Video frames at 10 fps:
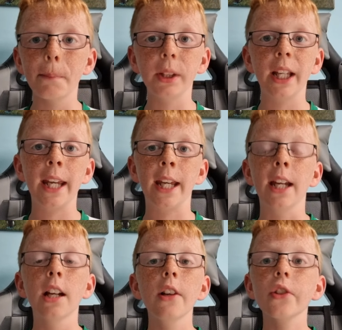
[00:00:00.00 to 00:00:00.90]

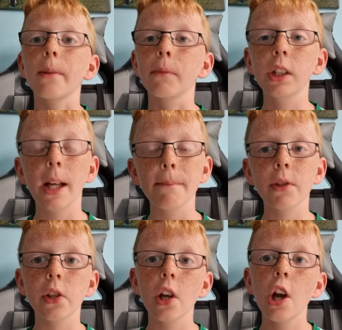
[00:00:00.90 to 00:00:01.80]
play some
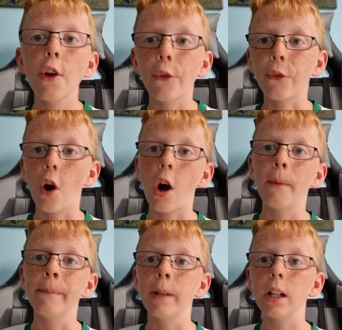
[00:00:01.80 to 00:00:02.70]
clips
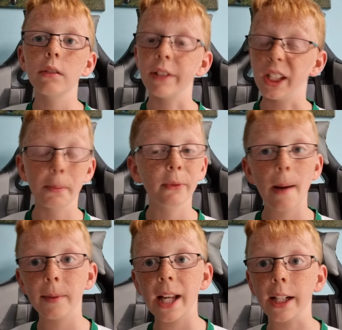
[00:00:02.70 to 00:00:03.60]
from Ylber
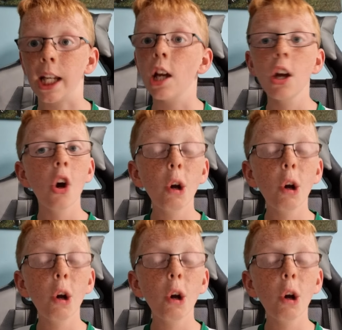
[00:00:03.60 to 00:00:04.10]
Ramadani.